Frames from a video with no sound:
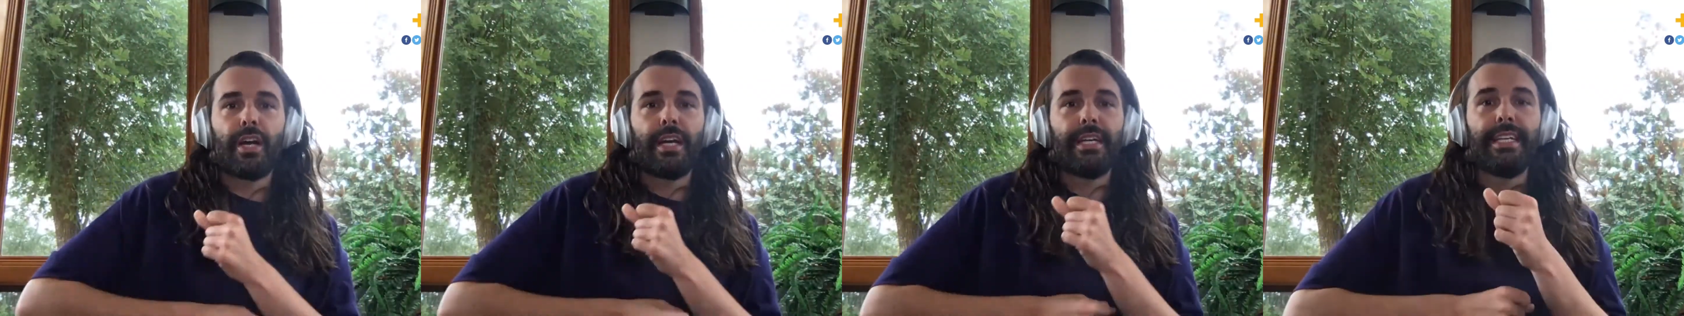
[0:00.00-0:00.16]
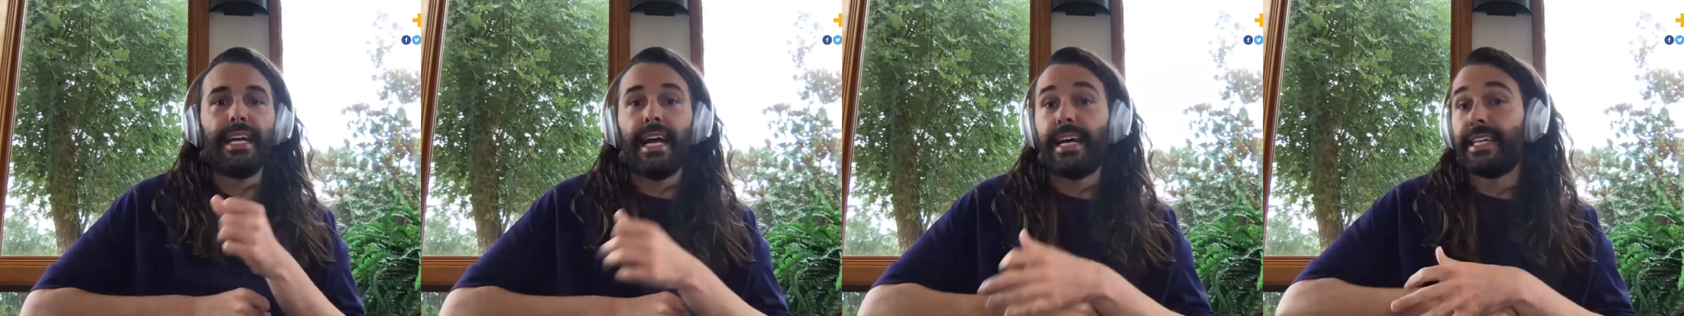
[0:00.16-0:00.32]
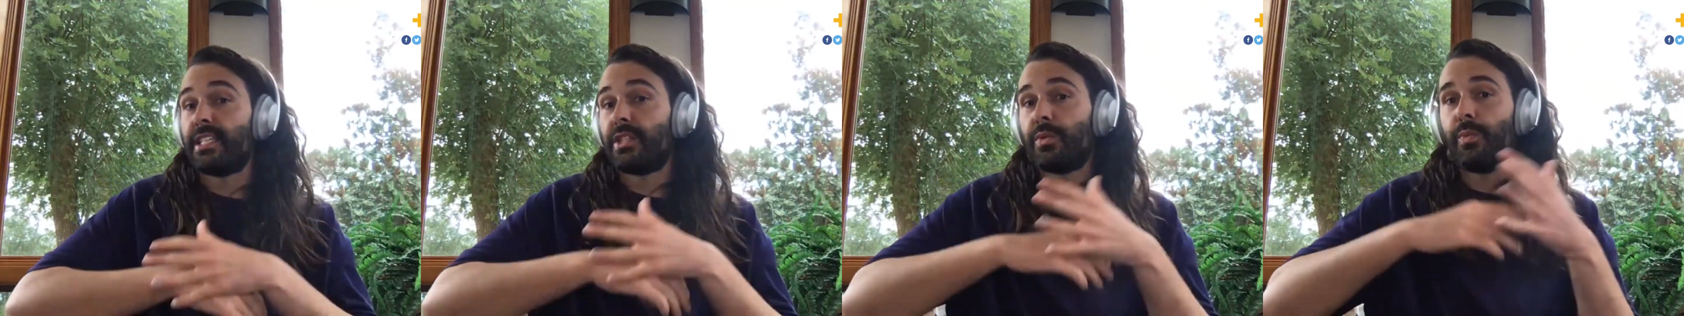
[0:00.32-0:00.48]
And
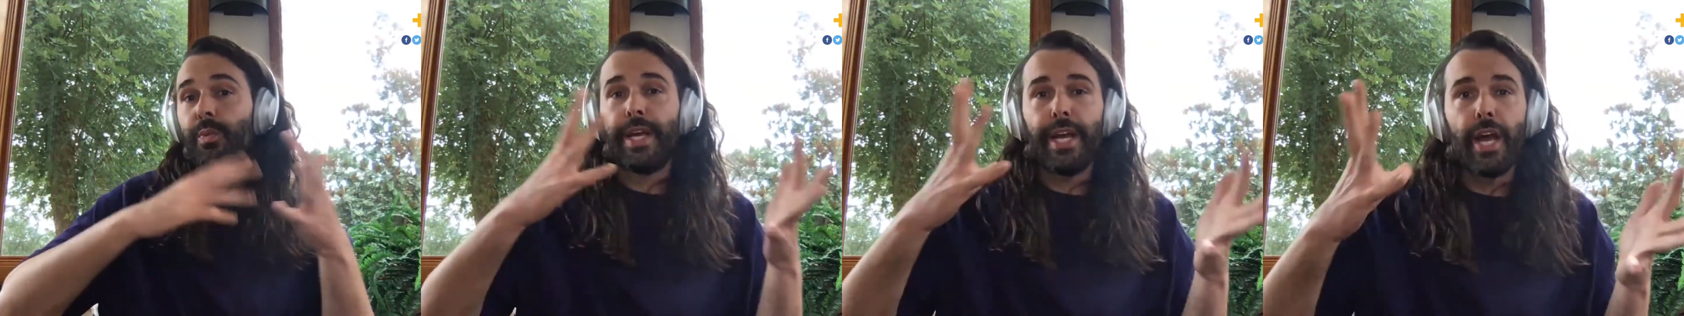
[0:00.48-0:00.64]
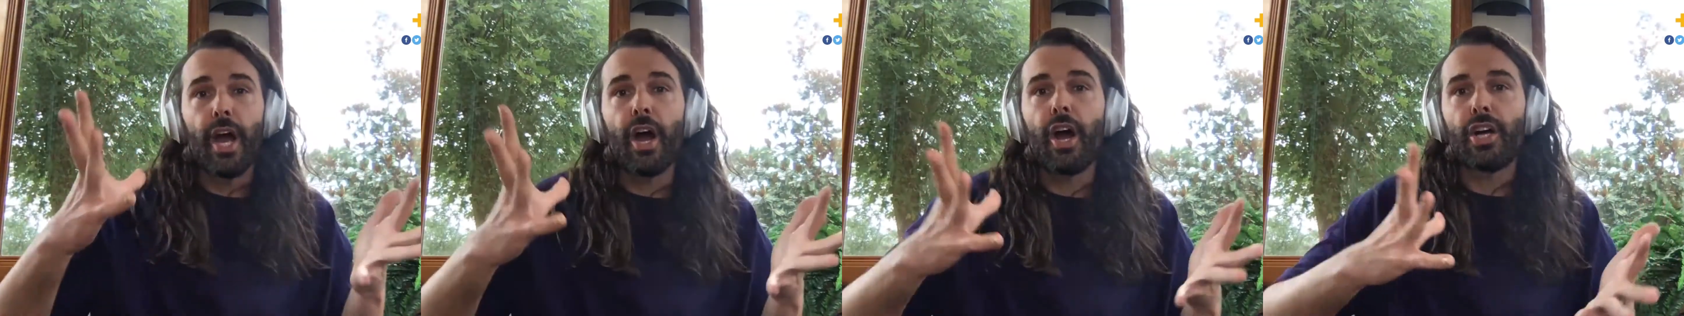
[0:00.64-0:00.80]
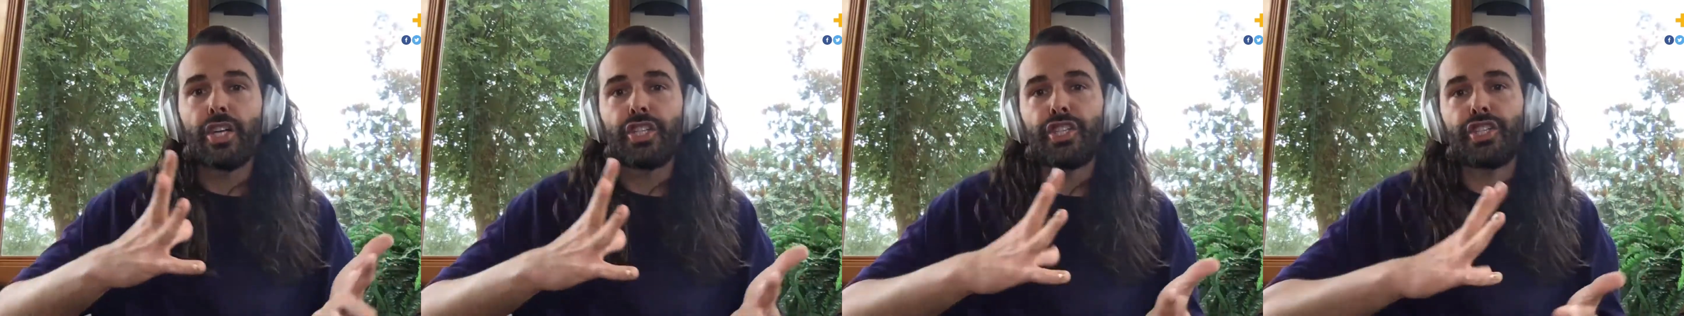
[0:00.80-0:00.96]
yes, we
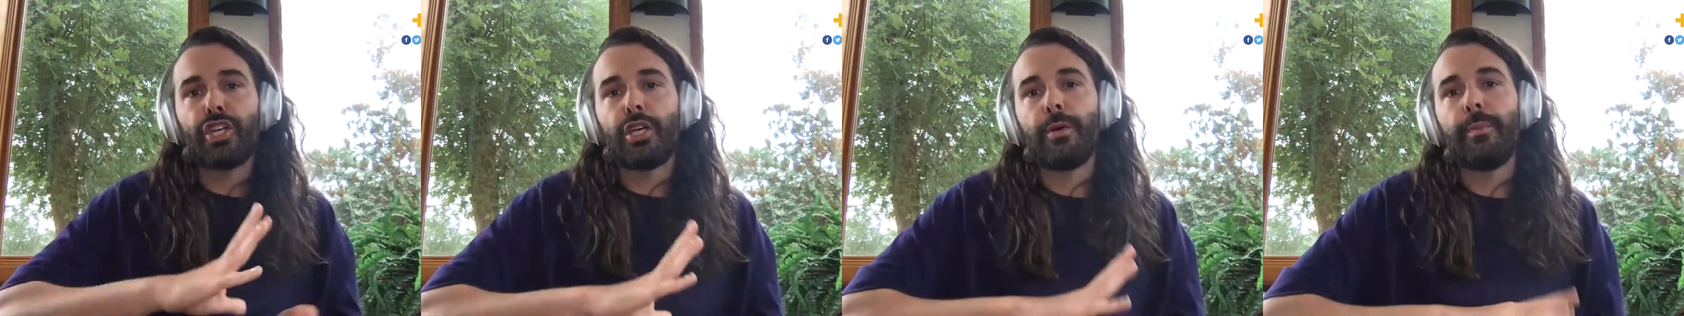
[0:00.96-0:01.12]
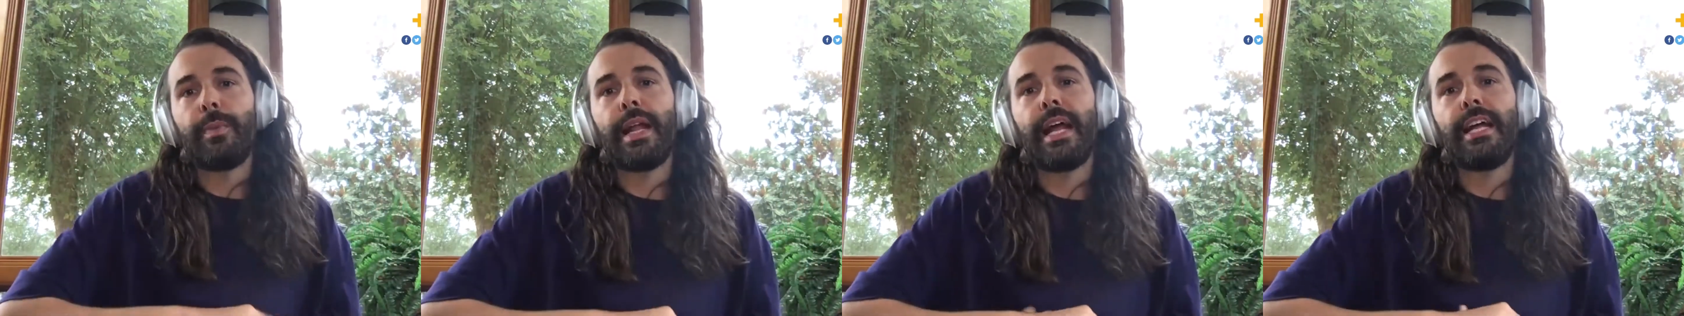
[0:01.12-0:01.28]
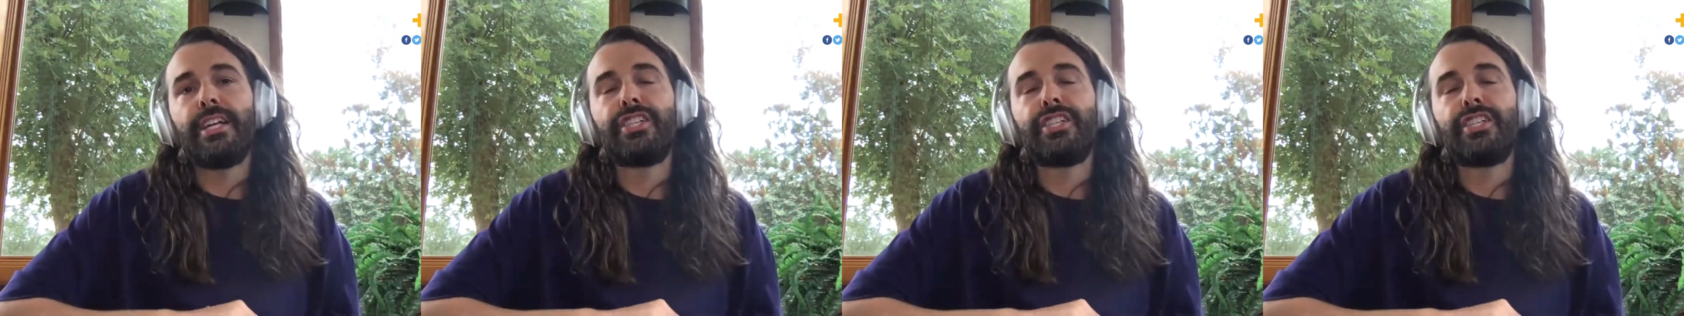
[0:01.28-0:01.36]
are sure. But I